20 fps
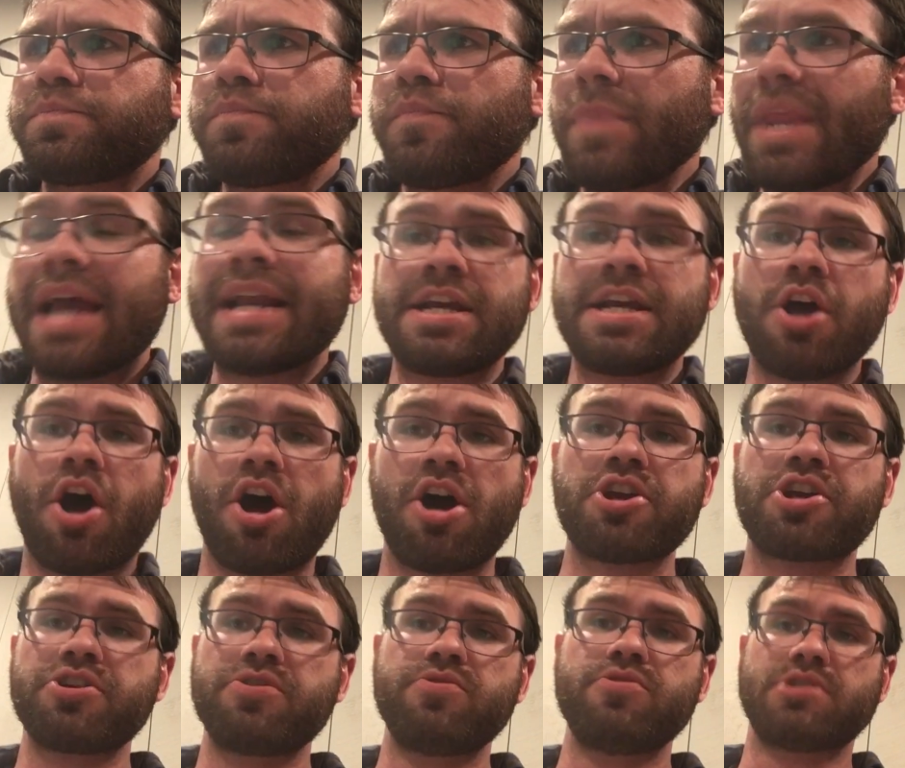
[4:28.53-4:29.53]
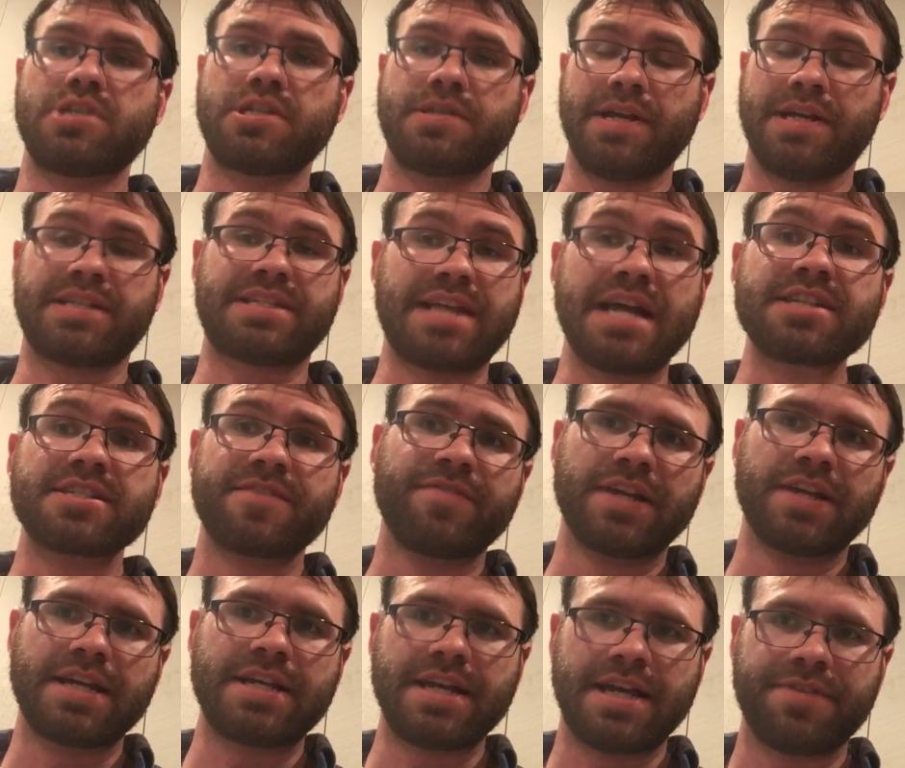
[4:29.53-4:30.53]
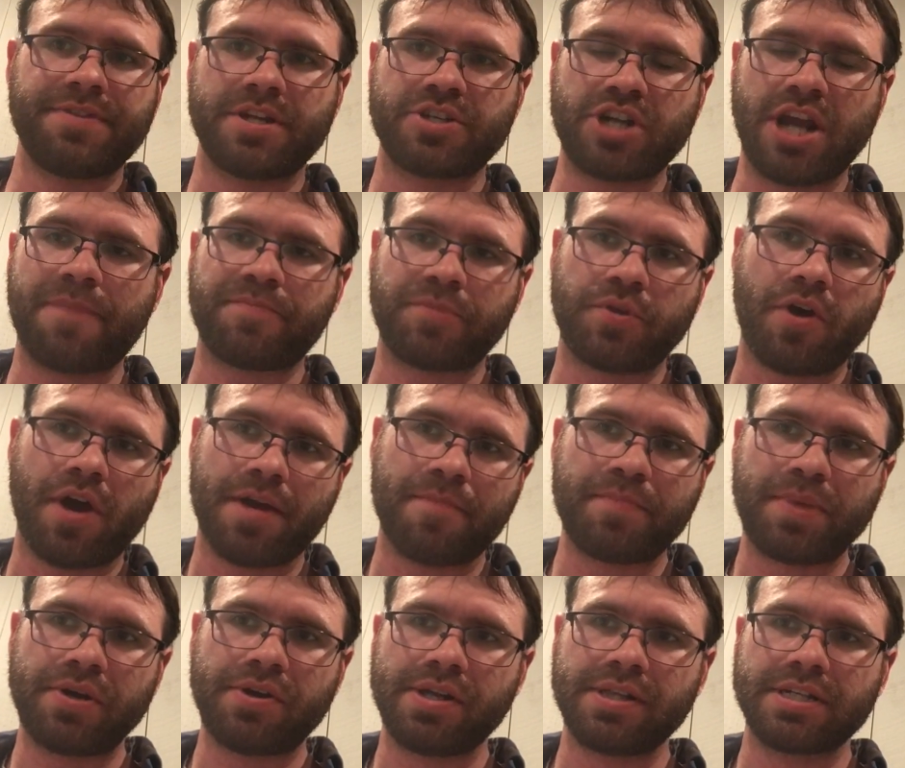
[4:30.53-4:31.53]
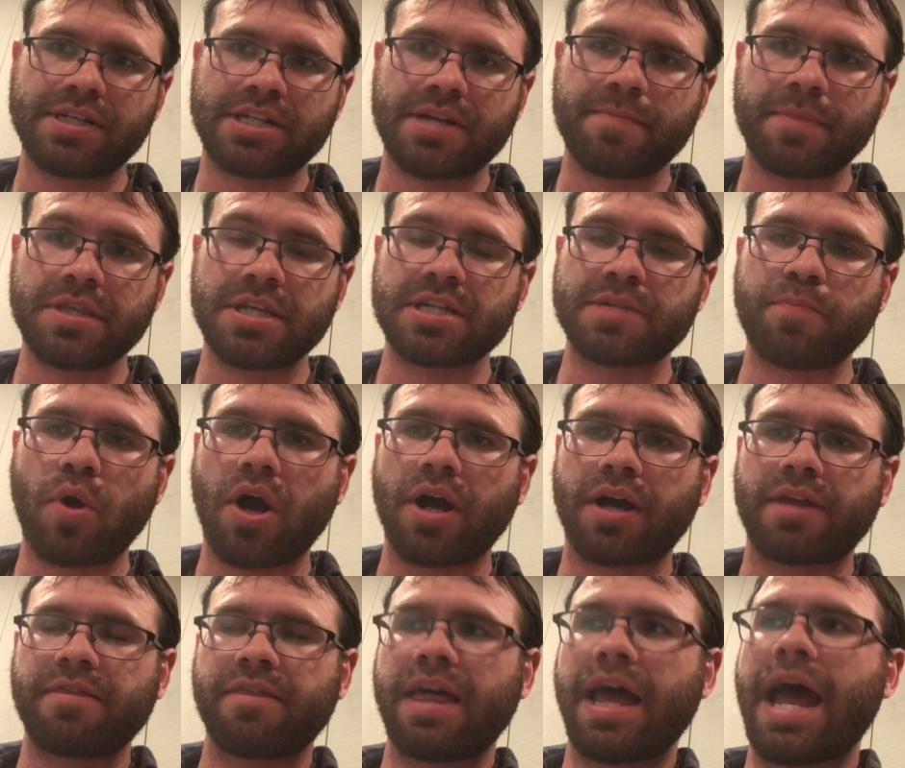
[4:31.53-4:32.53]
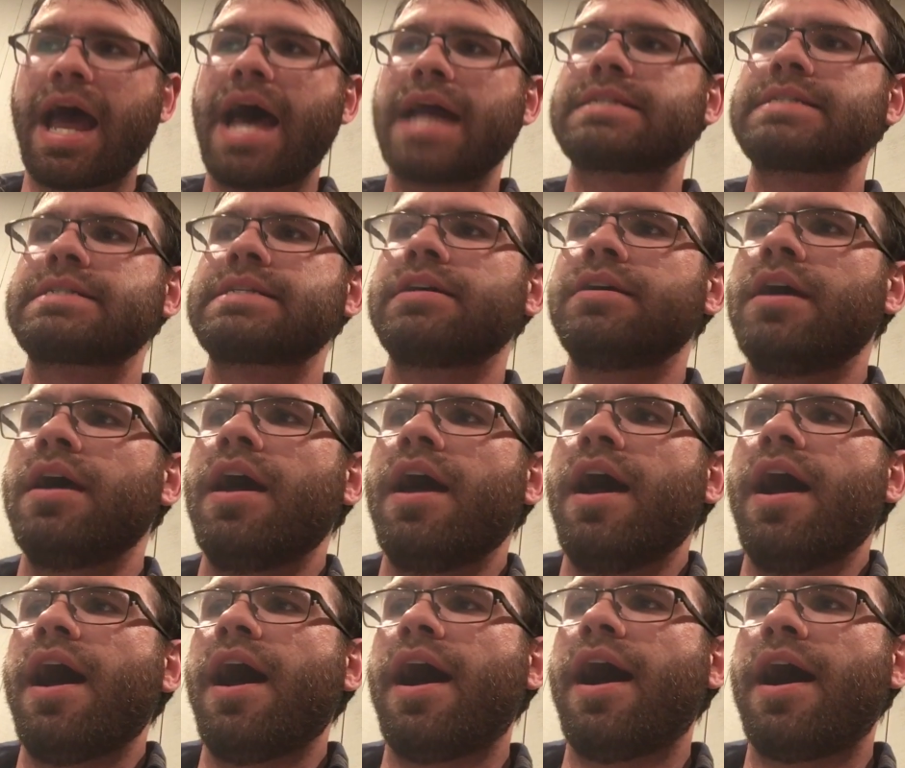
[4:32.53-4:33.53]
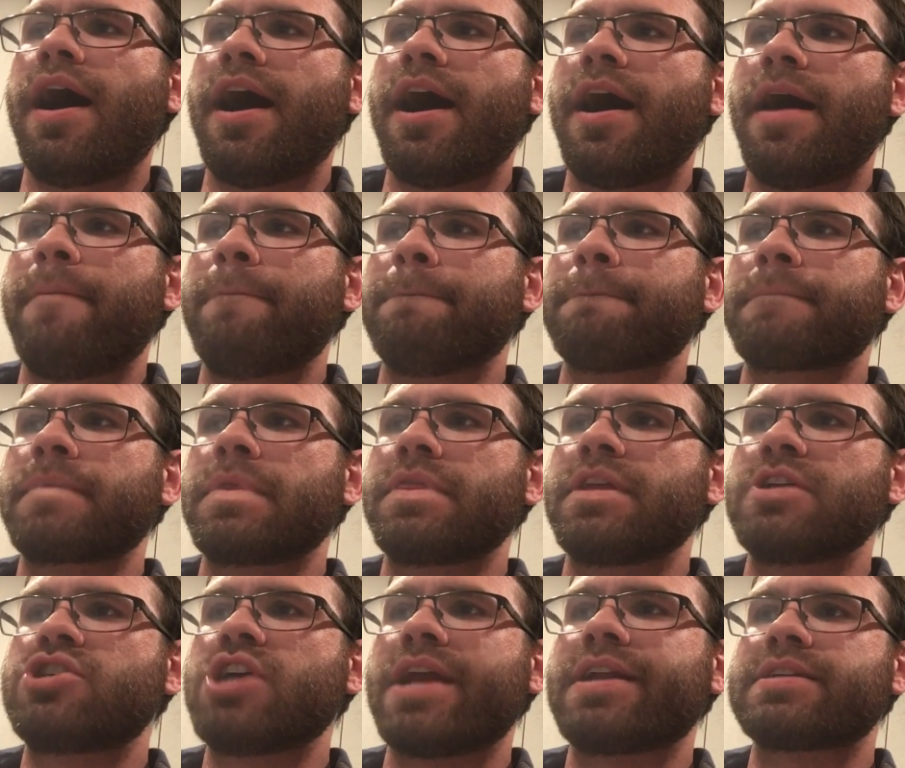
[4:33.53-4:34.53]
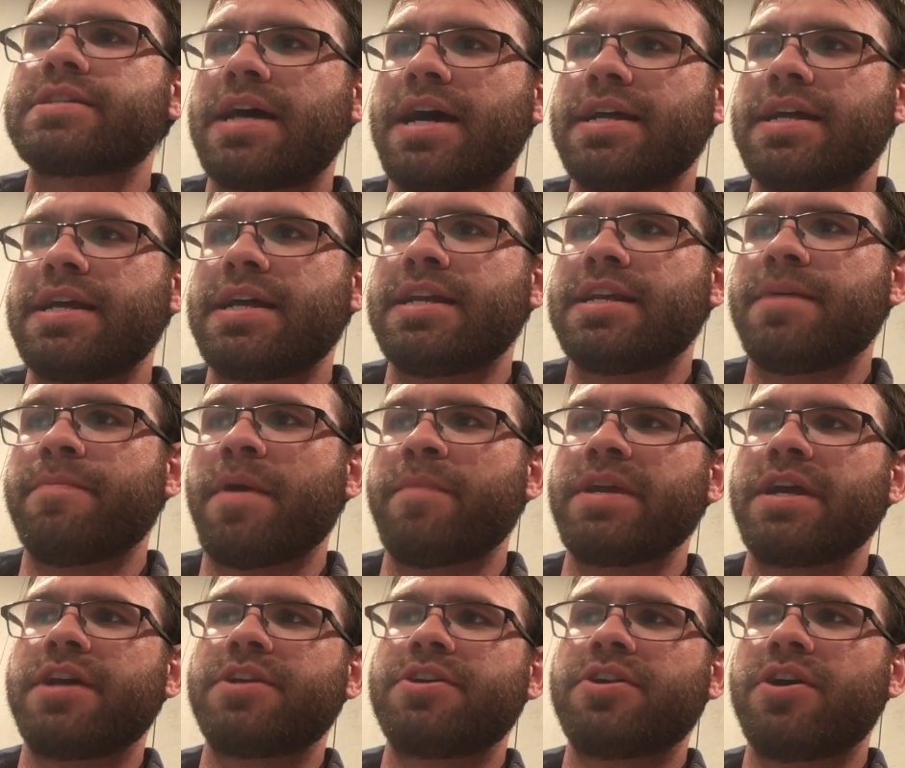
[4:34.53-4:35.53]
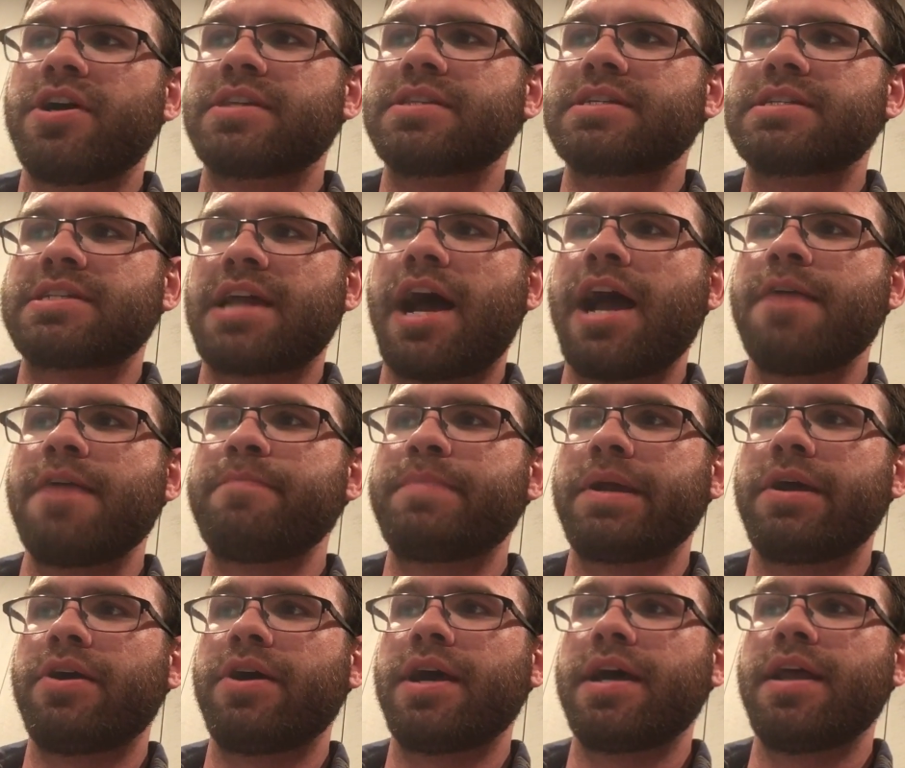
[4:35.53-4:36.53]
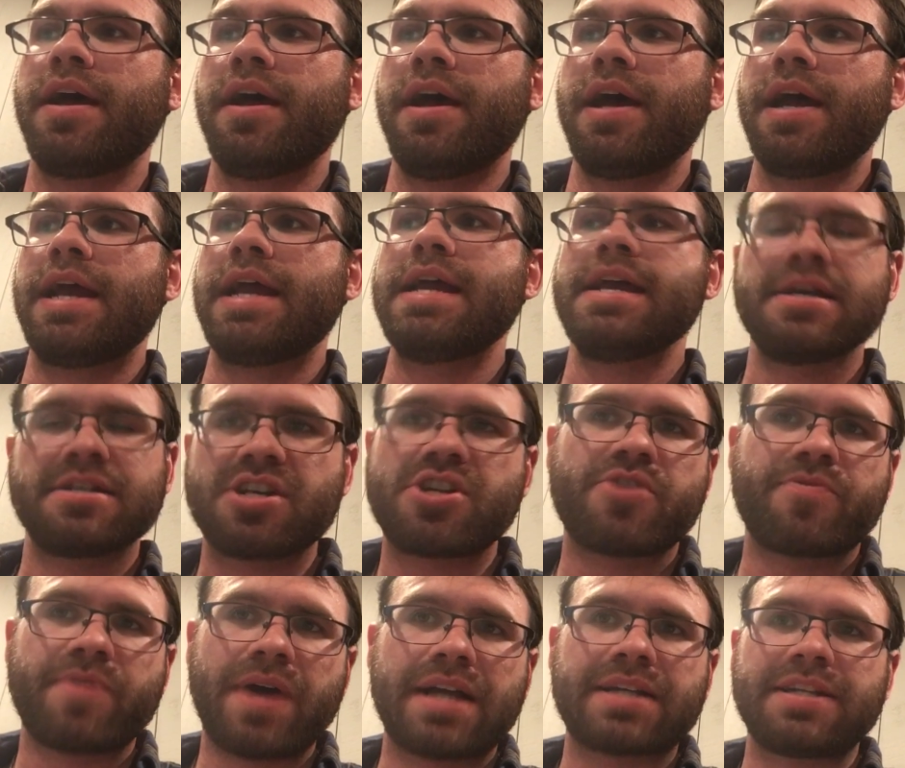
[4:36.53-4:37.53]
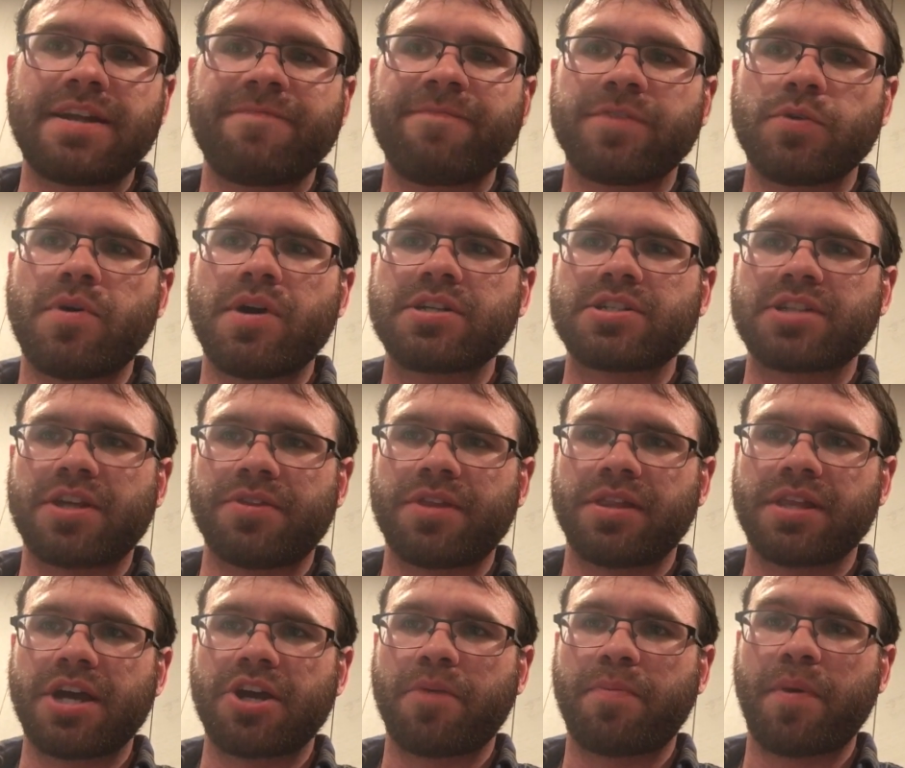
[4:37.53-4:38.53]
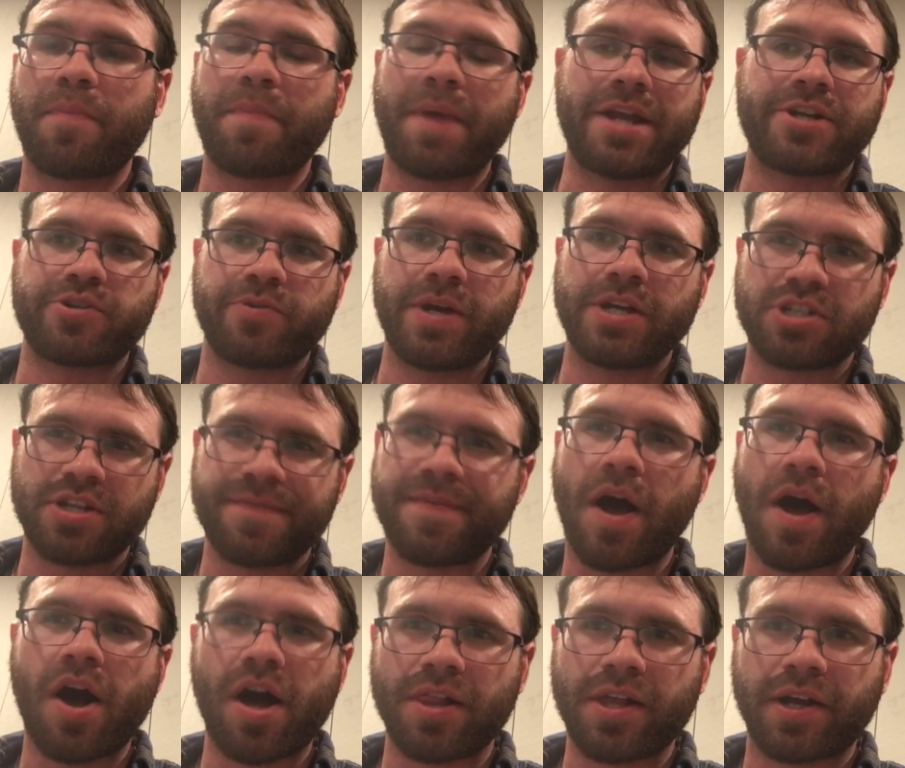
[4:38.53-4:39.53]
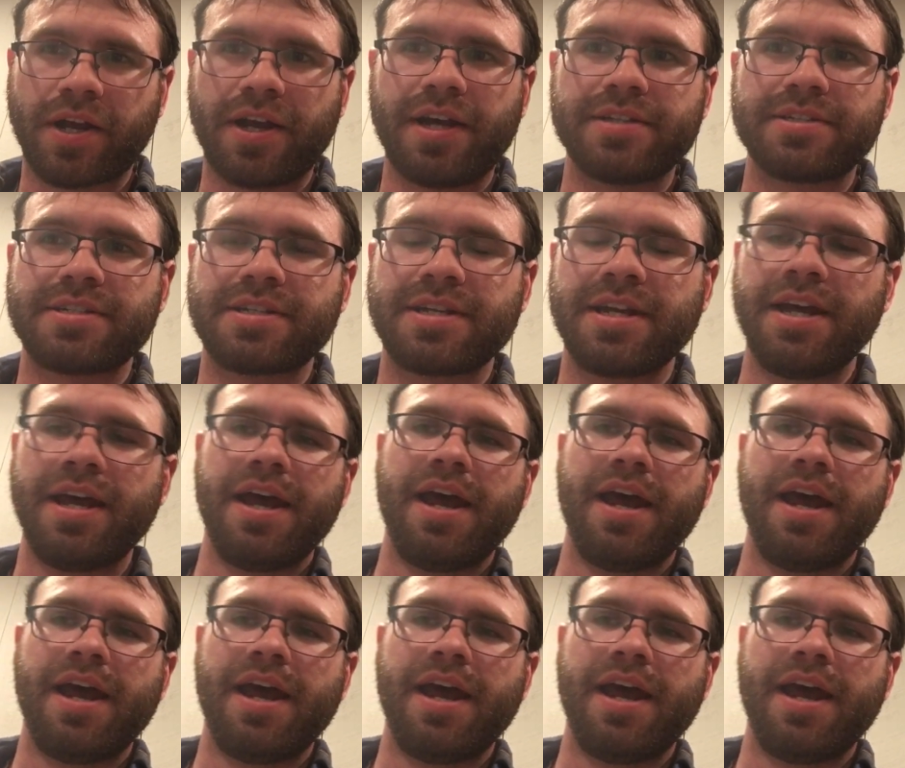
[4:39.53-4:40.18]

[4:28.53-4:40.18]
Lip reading: And he argues extensively in the chapter on imperialism in this book that the genocide in Namibia during this time period is a direct influence on the later perpetuation of the Holocaust.